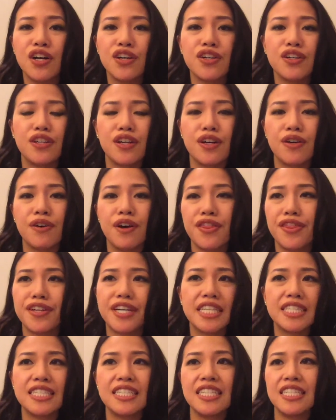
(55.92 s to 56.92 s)
you know, there
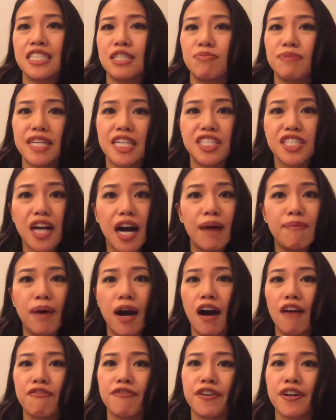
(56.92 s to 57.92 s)
doesn't need to be a job
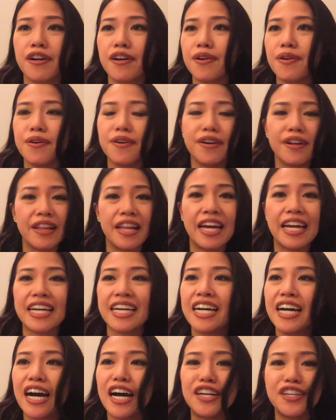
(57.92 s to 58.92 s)
offer or like
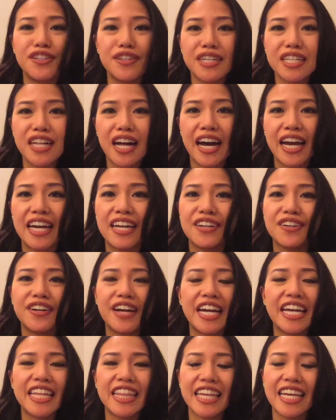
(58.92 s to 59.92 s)
a new client or
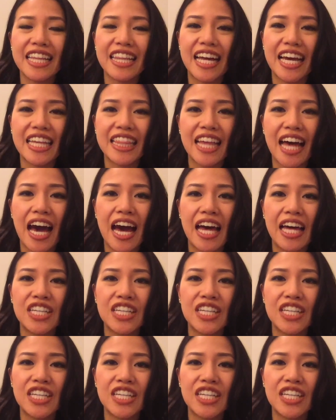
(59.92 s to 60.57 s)
anything like that.